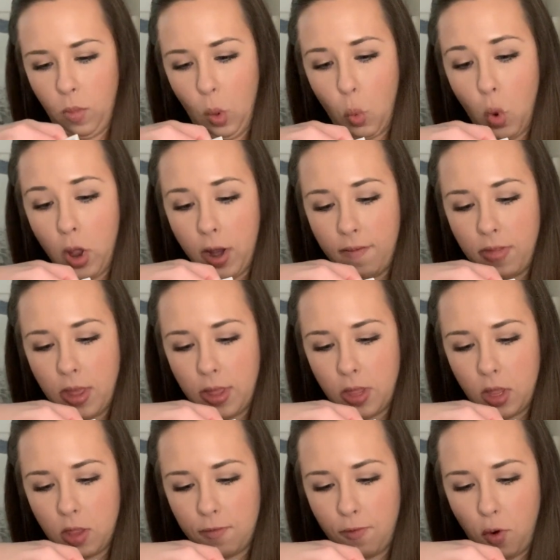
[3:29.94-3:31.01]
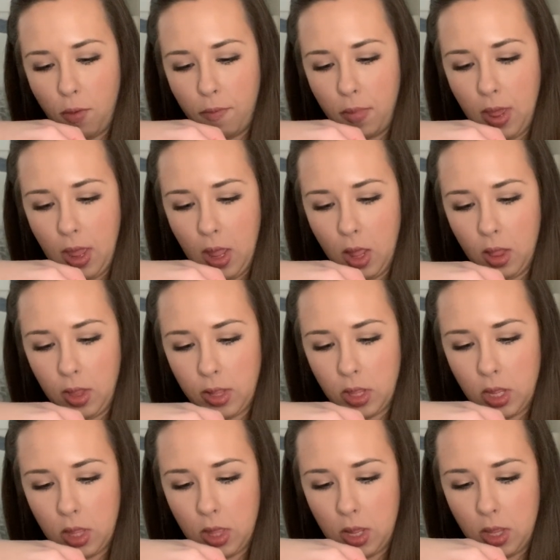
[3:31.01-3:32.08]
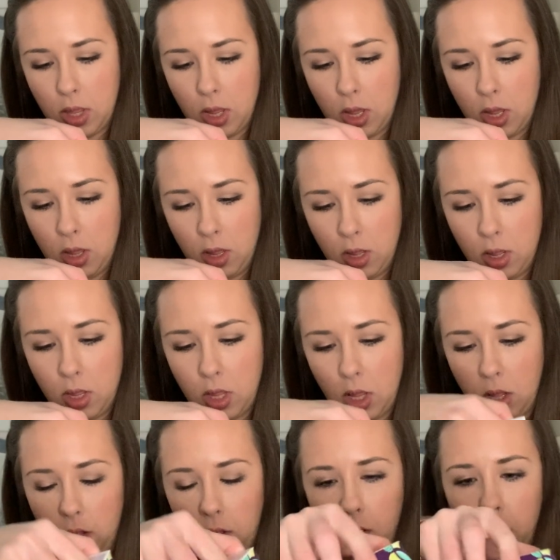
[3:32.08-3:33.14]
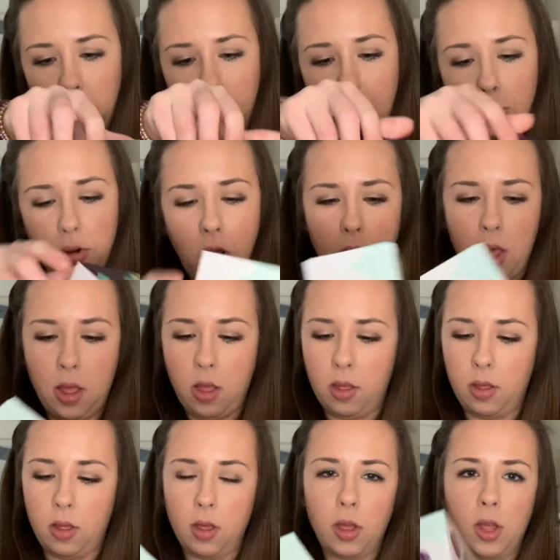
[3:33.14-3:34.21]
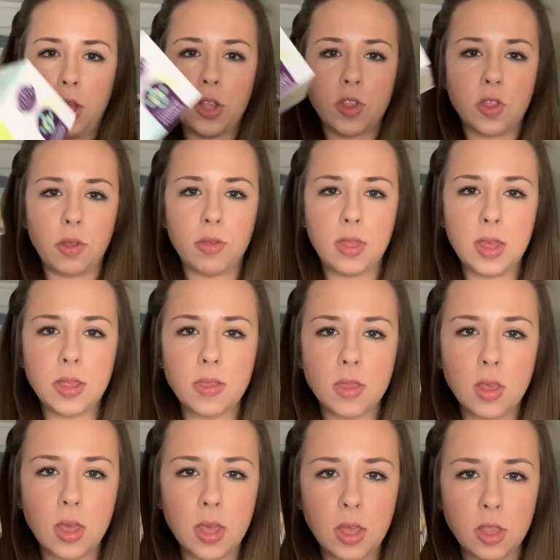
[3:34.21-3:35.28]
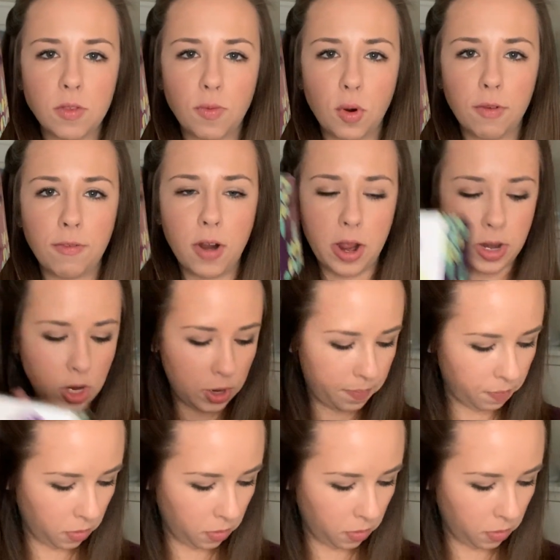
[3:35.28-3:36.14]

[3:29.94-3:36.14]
One of these is for me. Let's see, this is Luna. So this is for a friend.